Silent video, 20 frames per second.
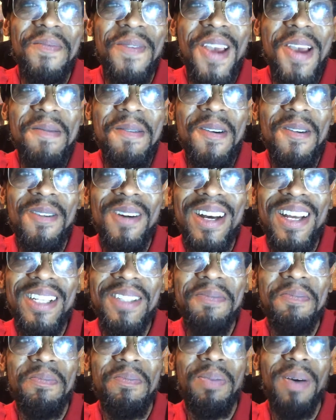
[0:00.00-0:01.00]
people?
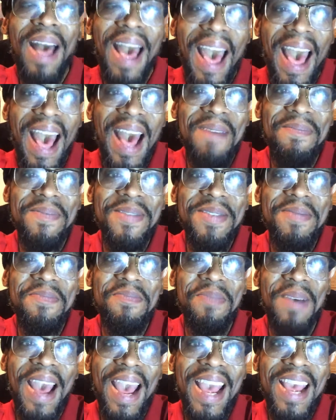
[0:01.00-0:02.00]
What's poppin',
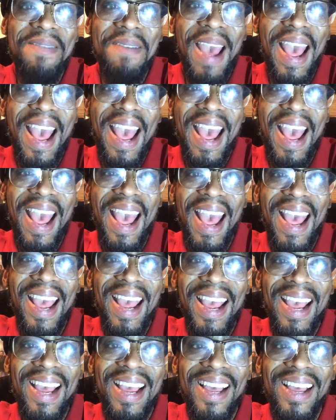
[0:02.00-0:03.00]

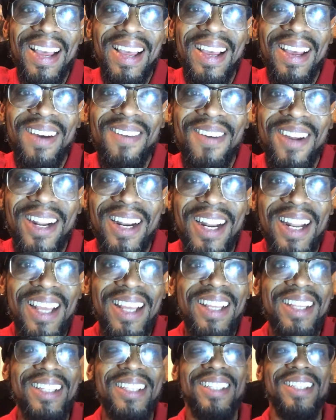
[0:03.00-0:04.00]
baby? What it
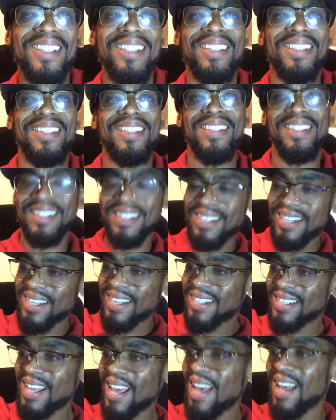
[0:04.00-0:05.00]
is?
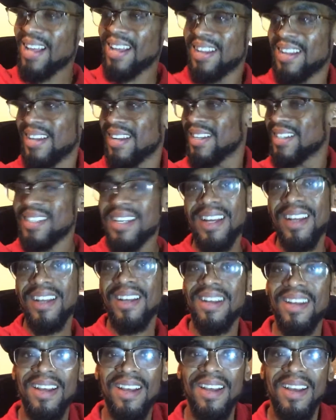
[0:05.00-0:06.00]
Yeah.
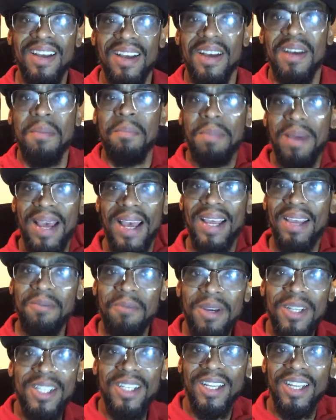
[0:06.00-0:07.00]
Back
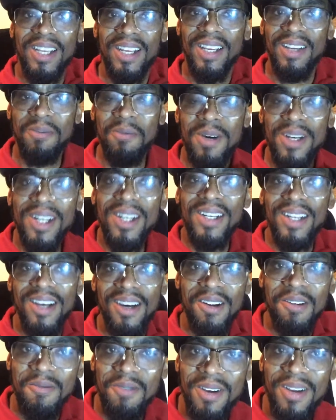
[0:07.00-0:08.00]
with you with
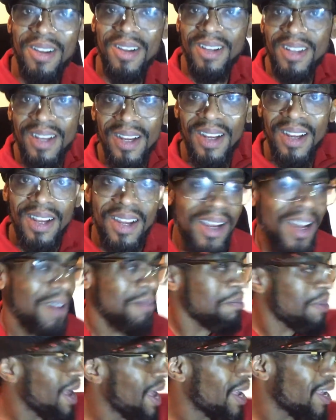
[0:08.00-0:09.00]
another one.
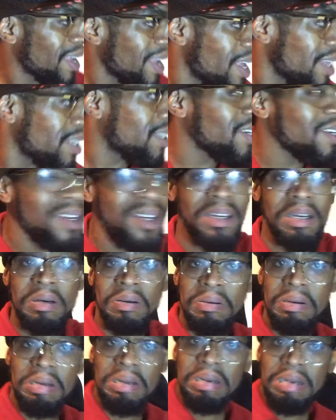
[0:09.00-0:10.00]
I'm back at you
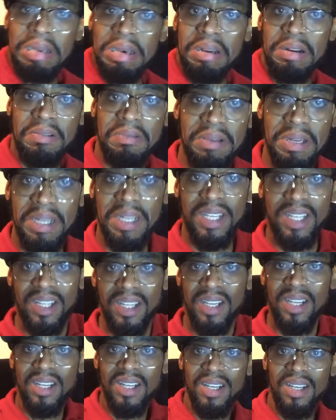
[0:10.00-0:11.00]
with another
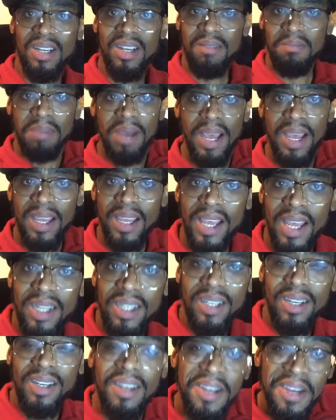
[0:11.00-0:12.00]
one. I'm back
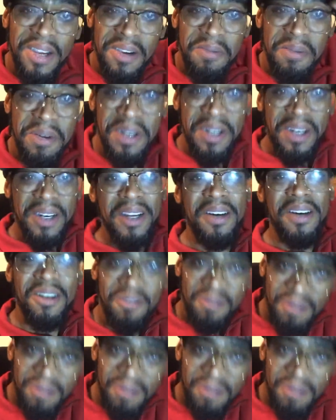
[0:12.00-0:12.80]
at you with another